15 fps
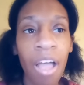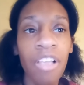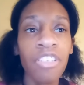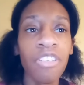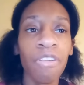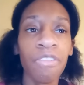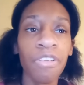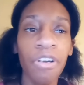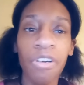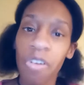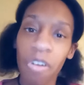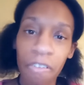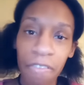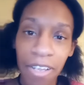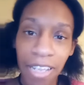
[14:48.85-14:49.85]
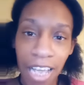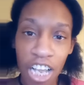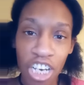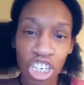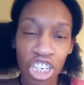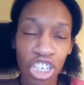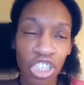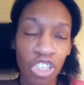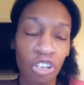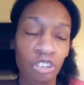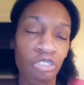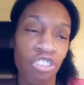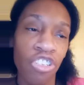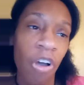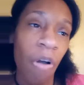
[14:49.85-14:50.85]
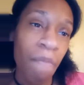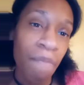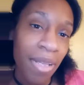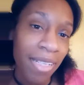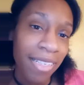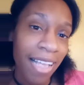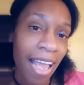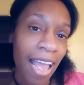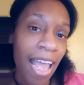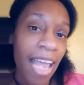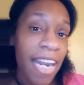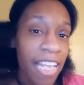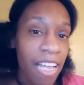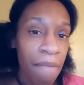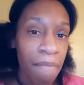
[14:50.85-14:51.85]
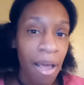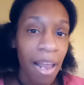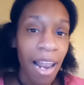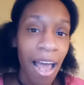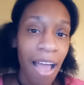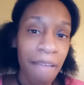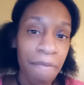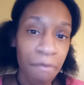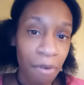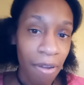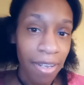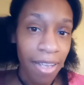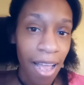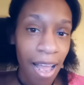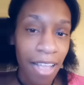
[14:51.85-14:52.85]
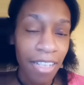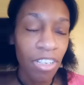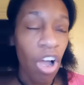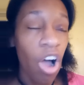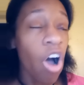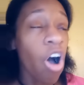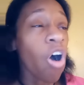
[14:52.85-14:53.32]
So turn on notifications so you don't miss any of my live broadcasts